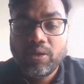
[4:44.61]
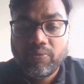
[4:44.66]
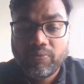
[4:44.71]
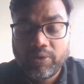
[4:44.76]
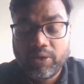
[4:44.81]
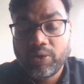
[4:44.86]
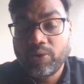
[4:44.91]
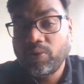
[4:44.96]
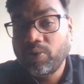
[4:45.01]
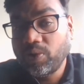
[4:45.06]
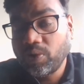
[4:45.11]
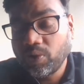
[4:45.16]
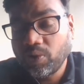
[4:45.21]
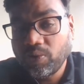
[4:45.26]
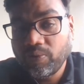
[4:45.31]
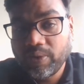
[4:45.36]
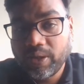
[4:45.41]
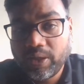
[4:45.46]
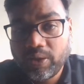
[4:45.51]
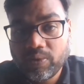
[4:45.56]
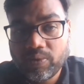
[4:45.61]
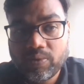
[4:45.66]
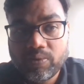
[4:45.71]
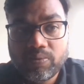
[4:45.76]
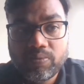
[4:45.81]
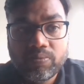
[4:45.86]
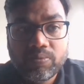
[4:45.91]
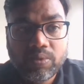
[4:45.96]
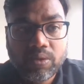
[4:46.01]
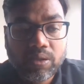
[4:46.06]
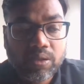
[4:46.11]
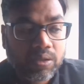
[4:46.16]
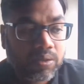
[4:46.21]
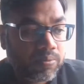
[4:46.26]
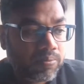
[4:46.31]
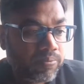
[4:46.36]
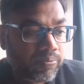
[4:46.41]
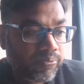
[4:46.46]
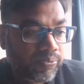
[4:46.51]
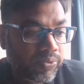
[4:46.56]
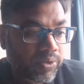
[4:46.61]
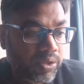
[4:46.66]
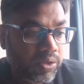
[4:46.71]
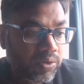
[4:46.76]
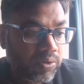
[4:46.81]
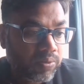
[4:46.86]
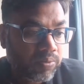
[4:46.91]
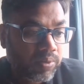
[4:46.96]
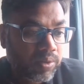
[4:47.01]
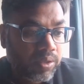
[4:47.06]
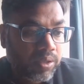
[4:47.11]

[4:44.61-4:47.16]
when you grow, when you you know